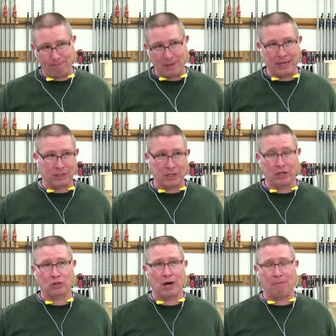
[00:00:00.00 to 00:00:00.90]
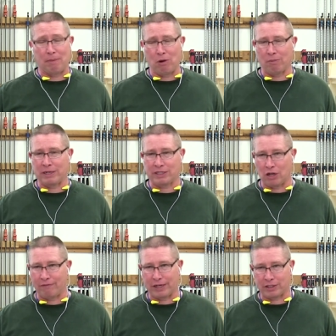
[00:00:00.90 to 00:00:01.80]
instead of trying to promote
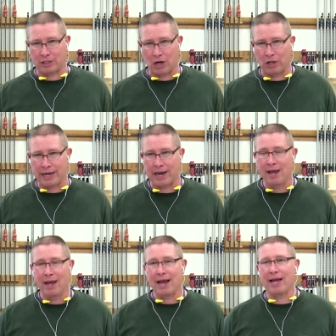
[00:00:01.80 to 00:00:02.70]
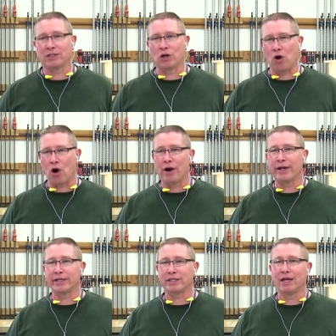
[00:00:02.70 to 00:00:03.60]
myself necessarily as an
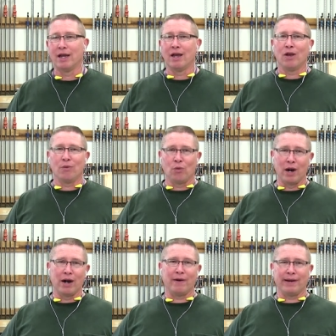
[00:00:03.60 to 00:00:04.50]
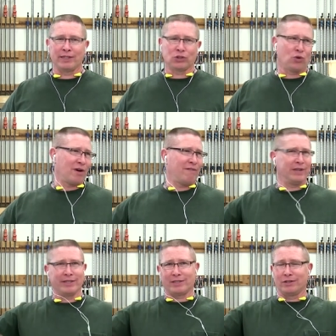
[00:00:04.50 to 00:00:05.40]
artist, where it's sort of
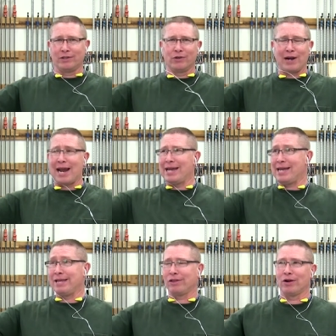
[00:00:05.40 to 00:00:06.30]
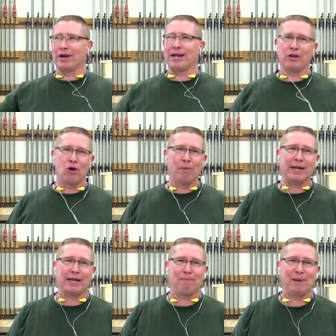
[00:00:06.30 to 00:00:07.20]
this gray ether and
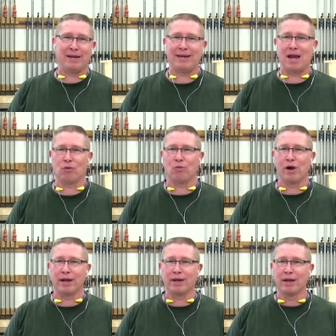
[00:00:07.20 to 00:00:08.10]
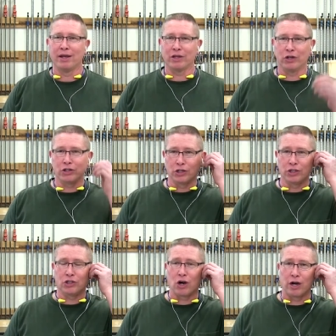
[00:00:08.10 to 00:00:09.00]
nobody can pin down what you
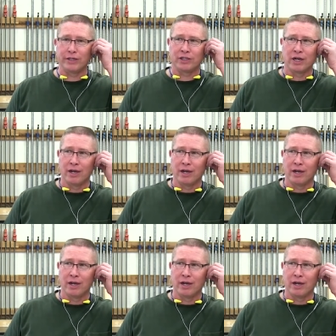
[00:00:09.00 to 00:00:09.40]
should charge.